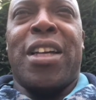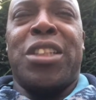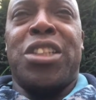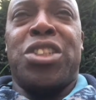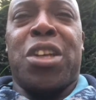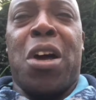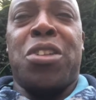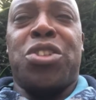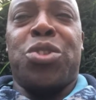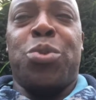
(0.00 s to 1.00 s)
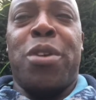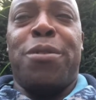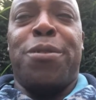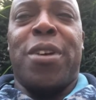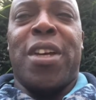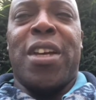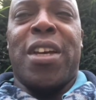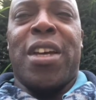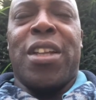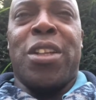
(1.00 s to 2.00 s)
discussed with
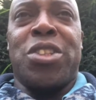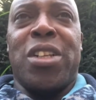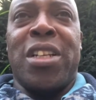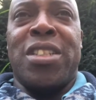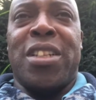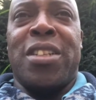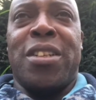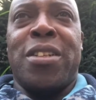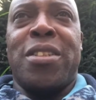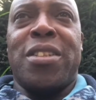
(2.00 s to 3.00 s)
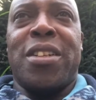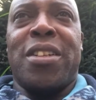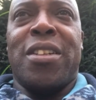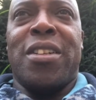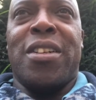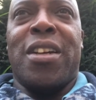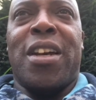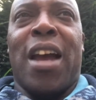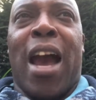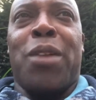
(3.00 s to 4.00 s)
the solicitors
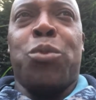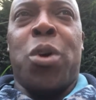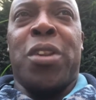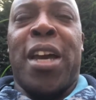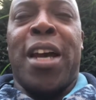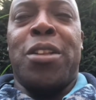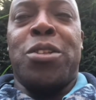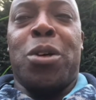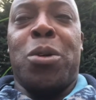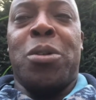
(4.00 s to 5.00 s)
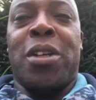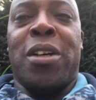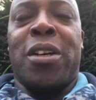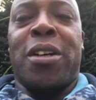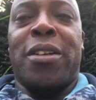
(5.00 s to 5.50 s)
and what they had told her.